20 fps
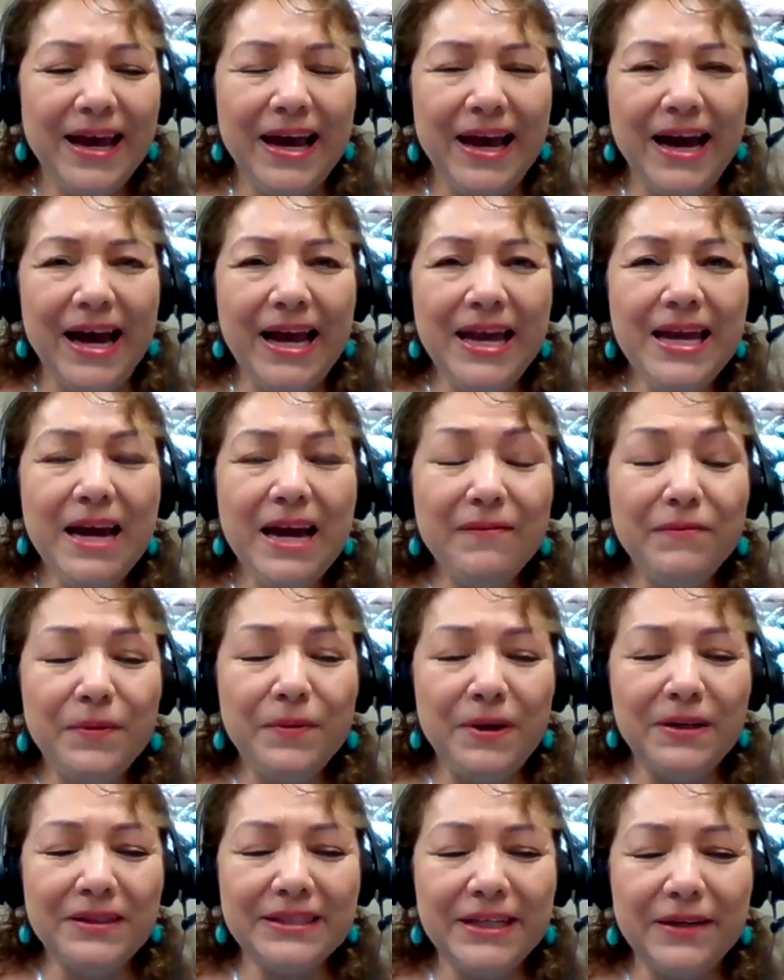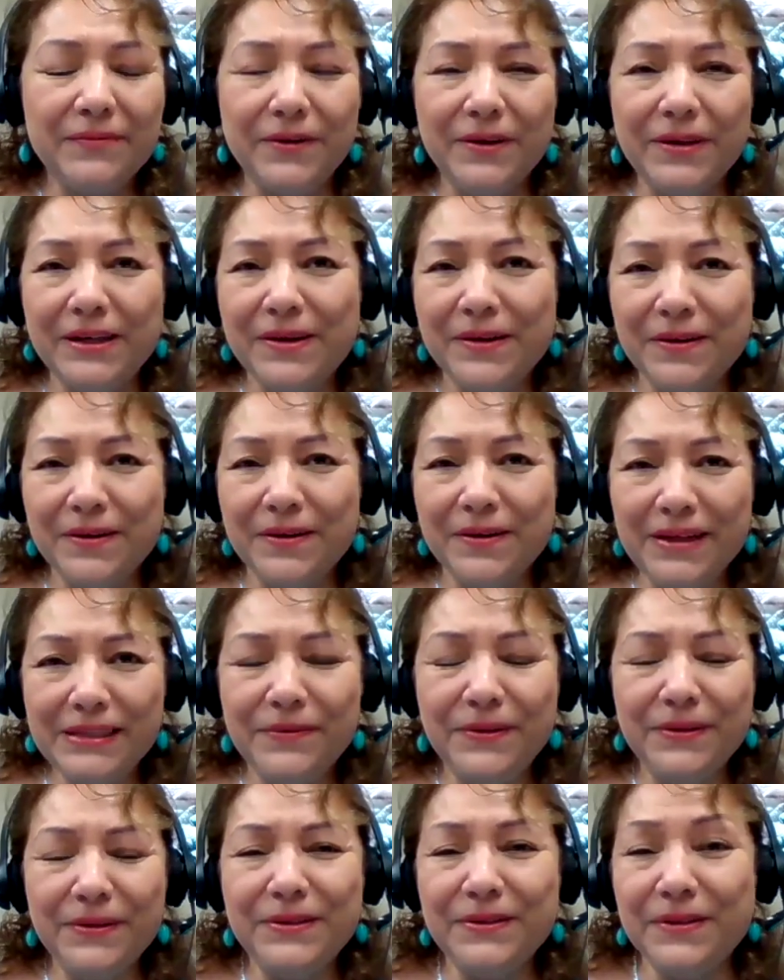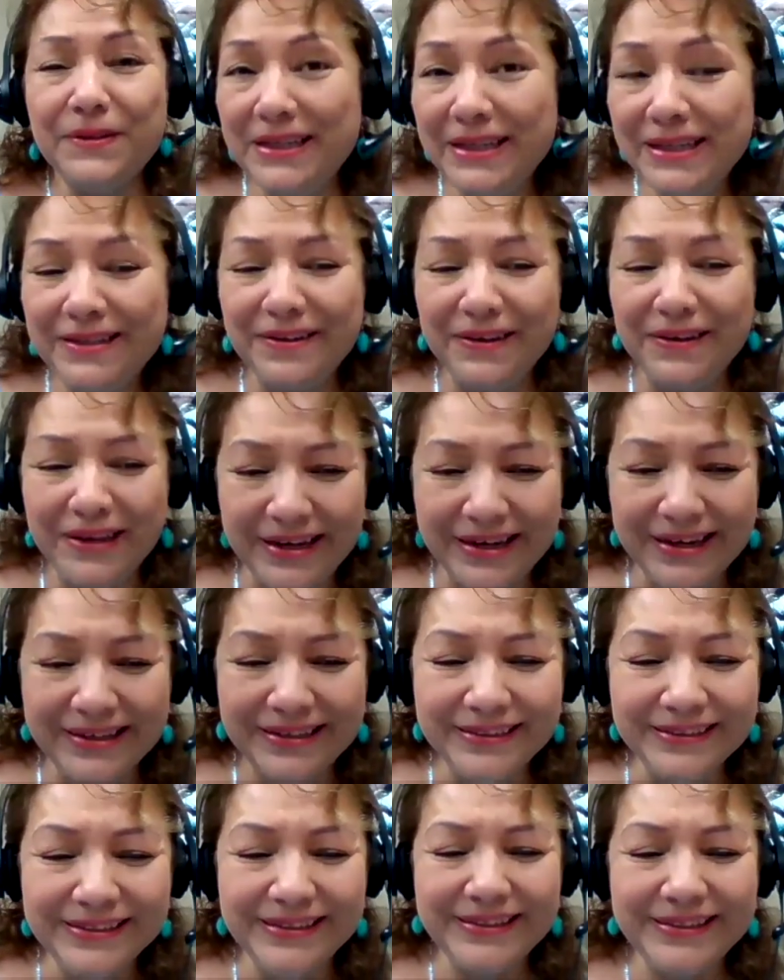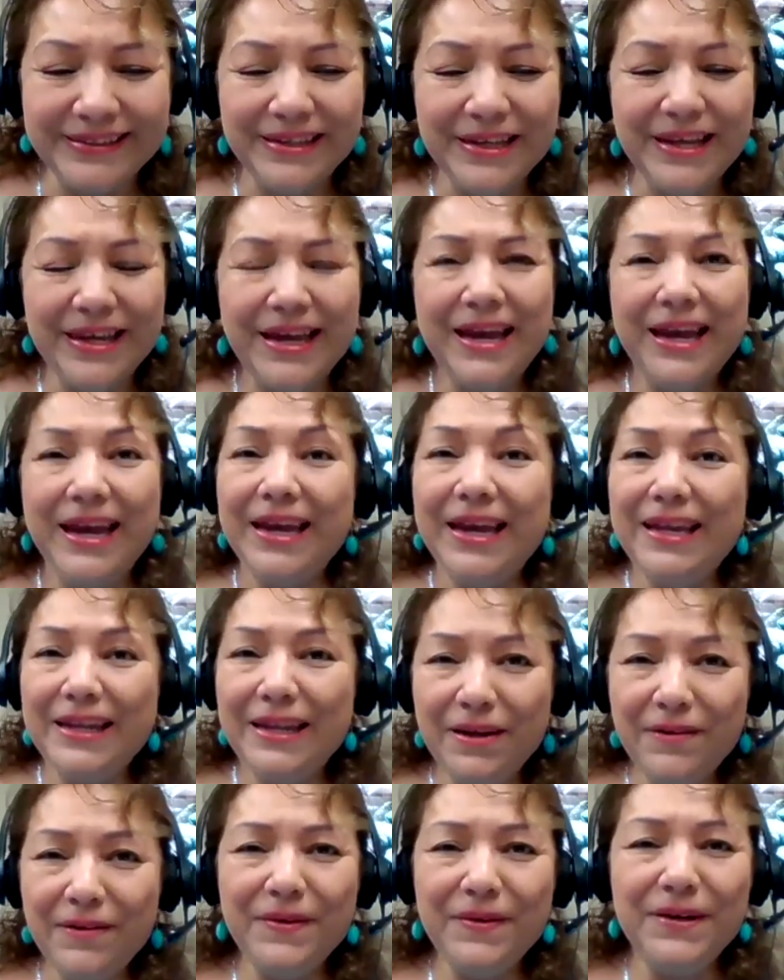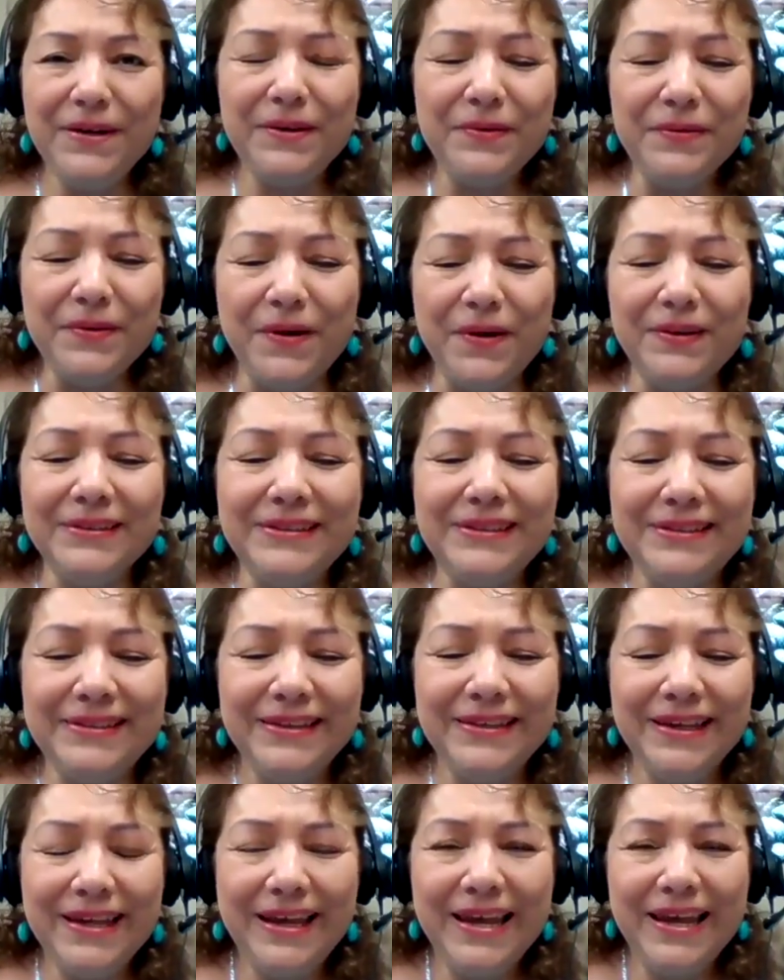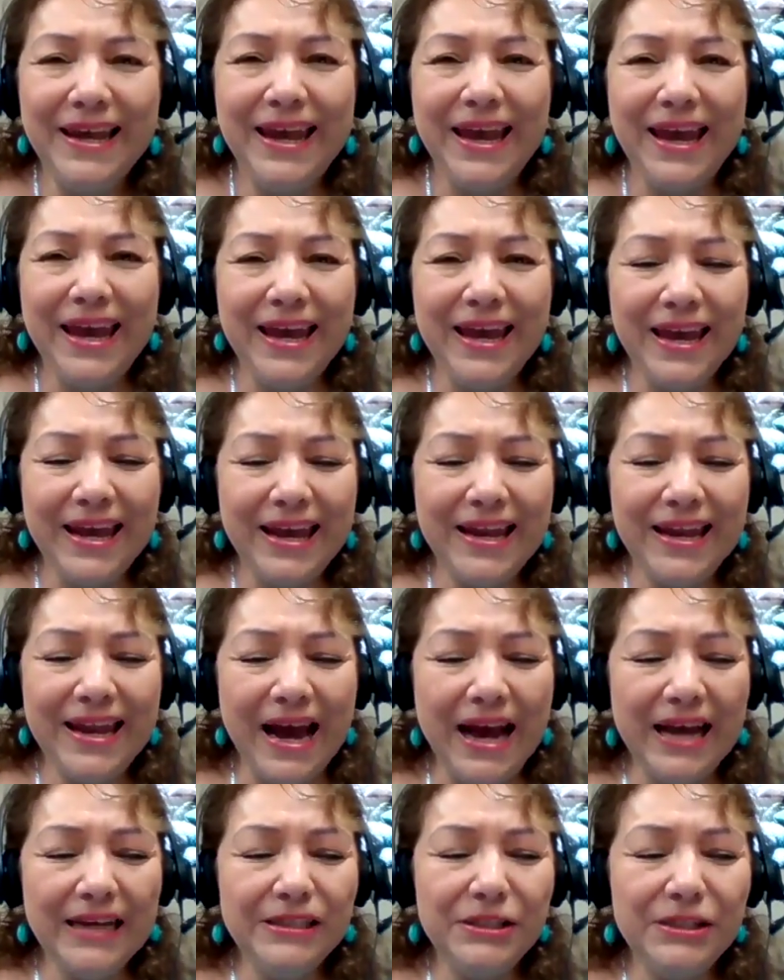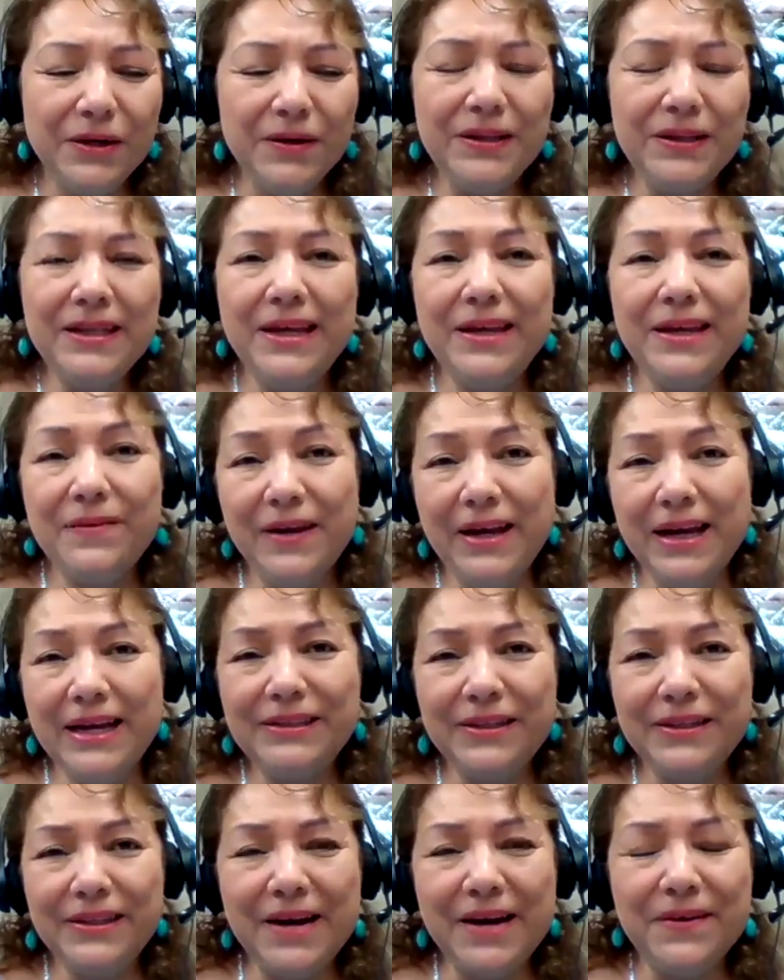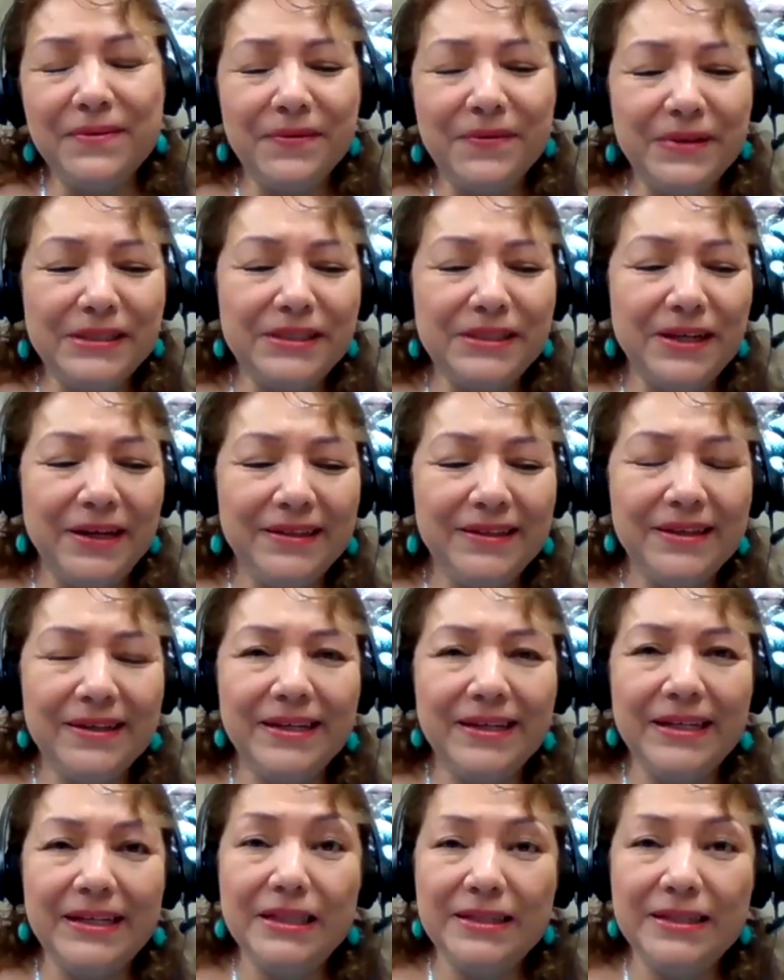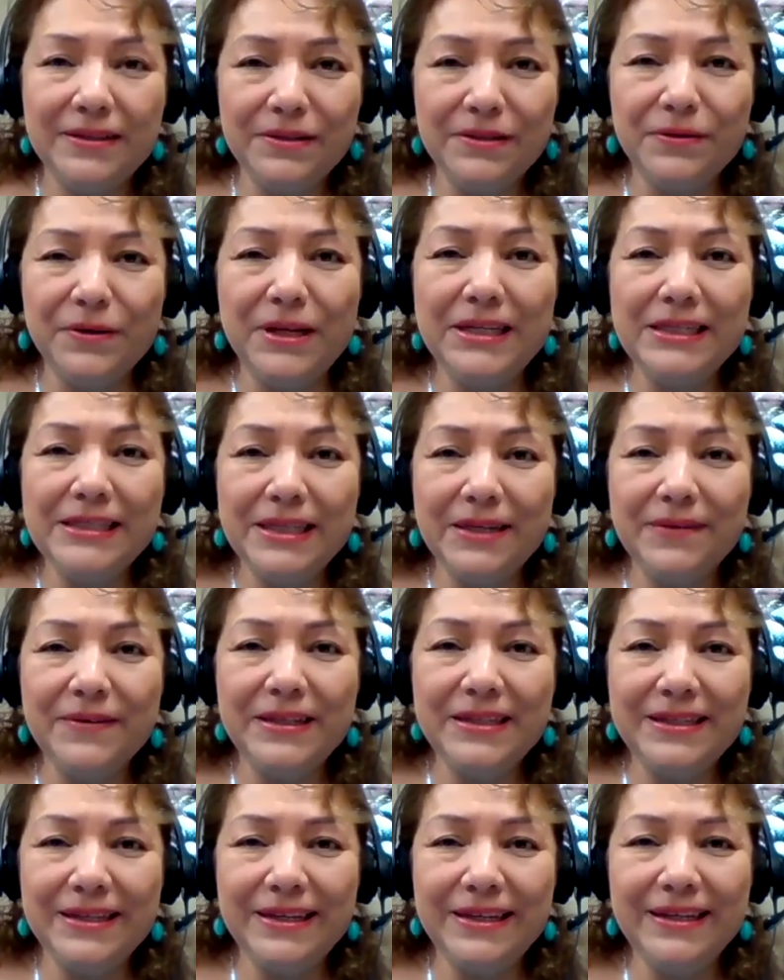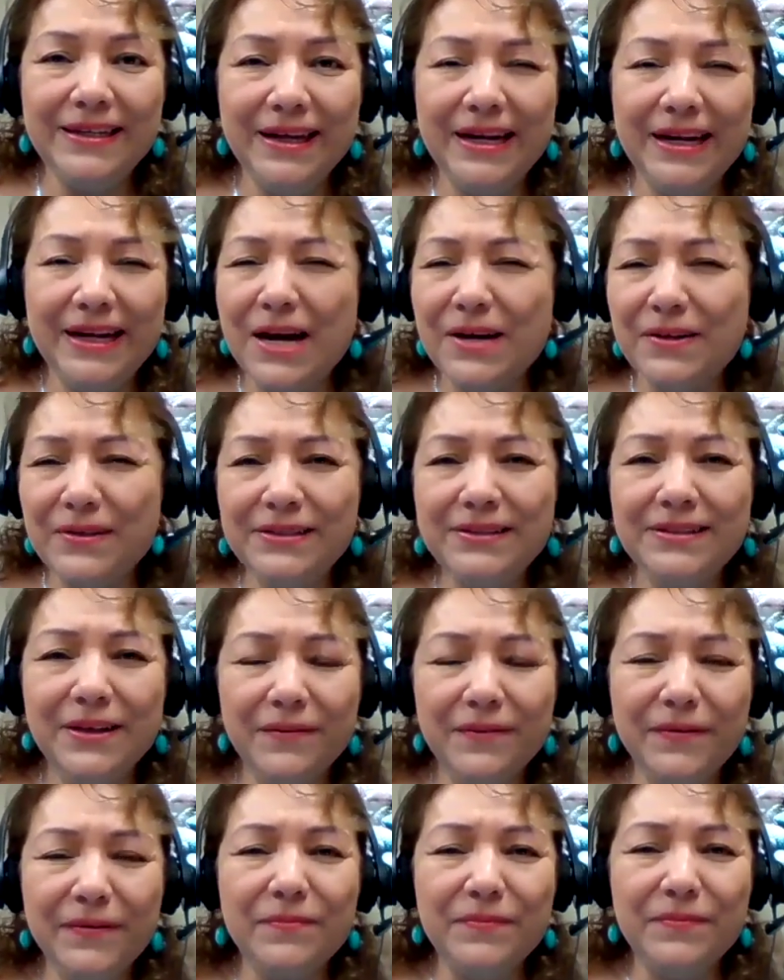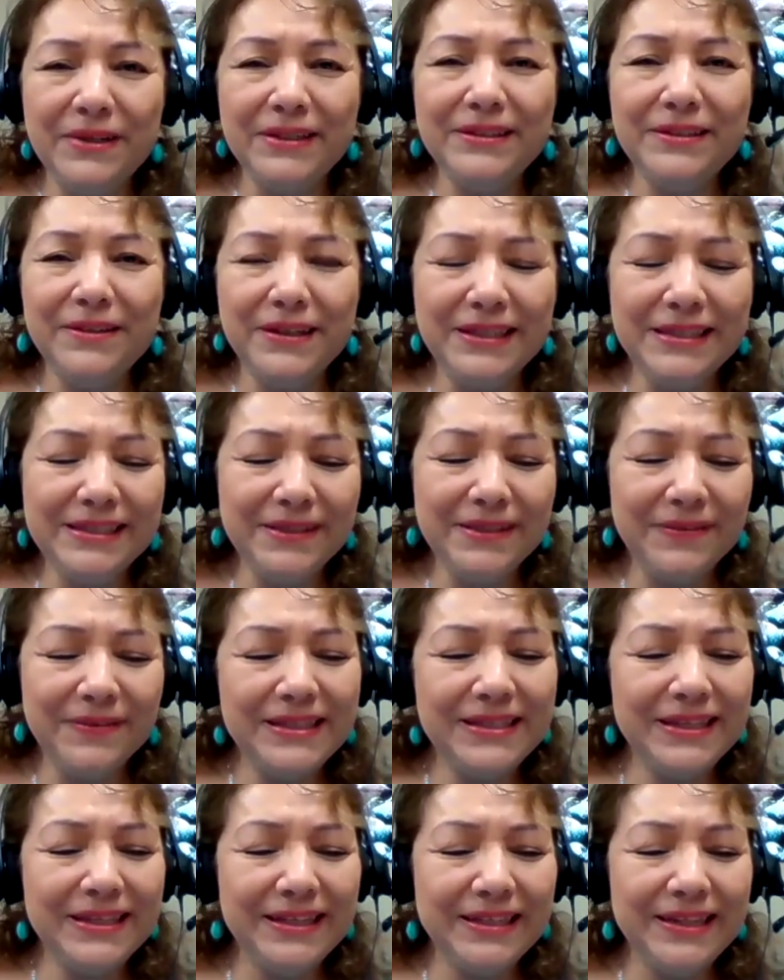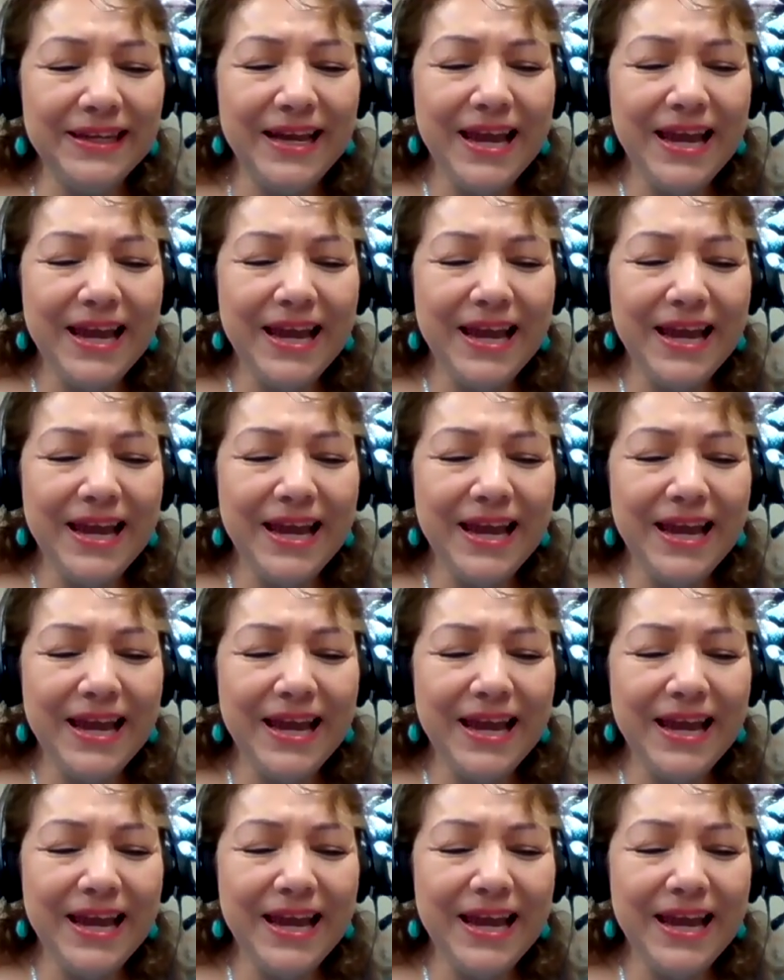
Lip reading: I have worked for the college for 23 years in different roles, and I joined the Education Outreach Center in 2017, around November 2017.